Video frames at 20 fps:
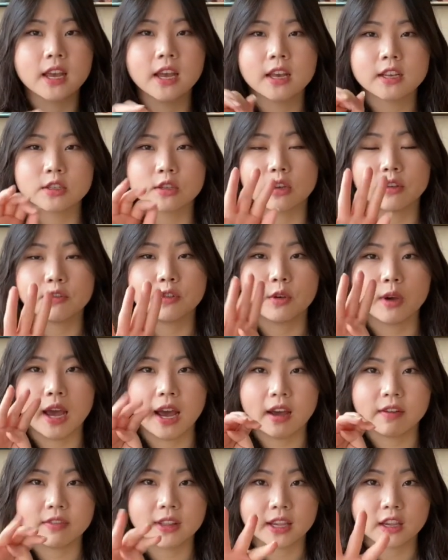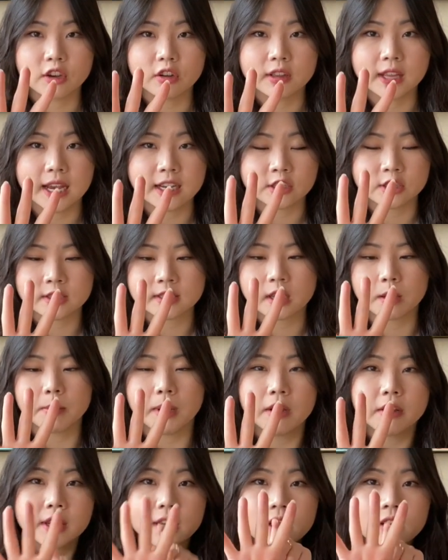so if you have like your lashes come
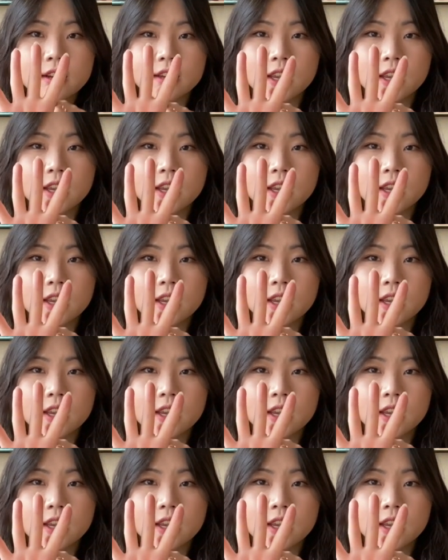out here,